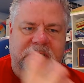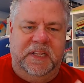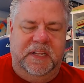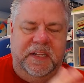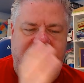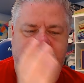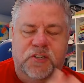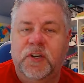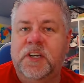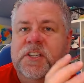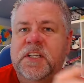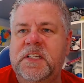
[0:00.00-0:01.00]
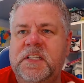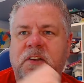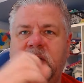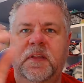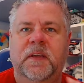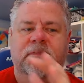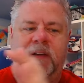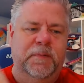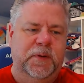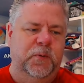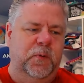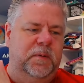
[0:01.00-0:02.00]
the instructions or the
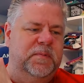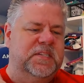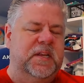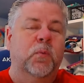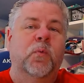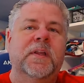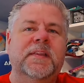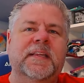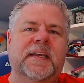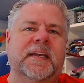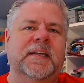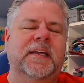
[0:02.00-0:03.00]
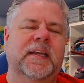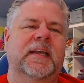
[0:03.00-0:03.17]
fabric requirements say one thing,